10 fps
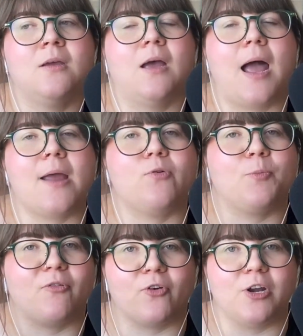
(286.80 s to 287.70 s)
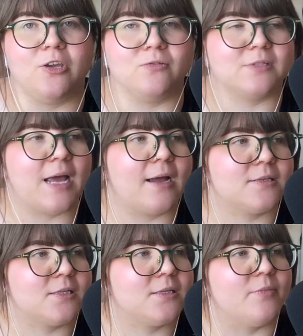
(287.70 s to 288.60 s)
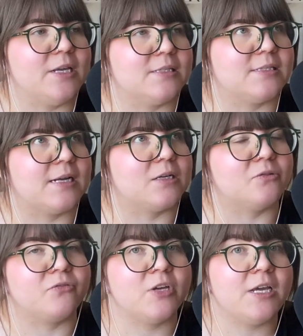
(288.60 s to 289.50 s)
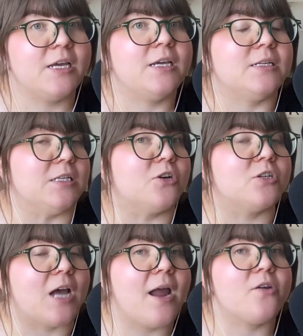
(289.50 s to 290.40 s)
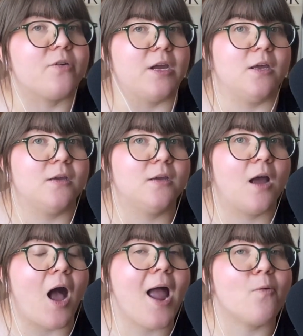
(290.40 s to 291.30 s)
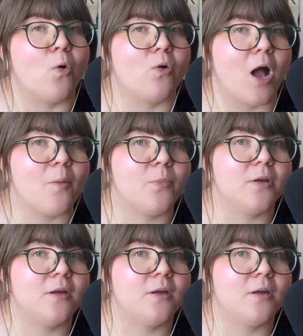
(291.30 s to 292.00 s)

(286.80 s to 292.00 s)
I would prefer to use that instead of, Dear Diary, I woke up